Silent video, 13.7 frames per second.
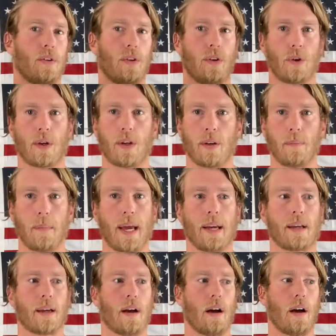you can
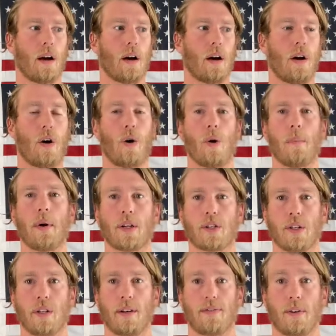make a whole bunch
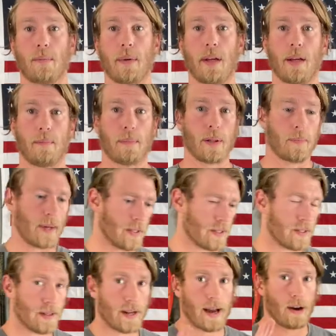of different implements.
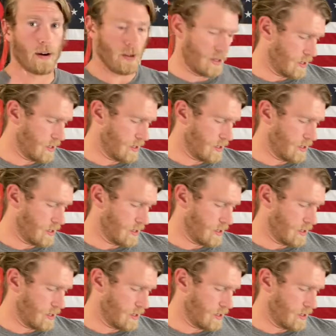Now,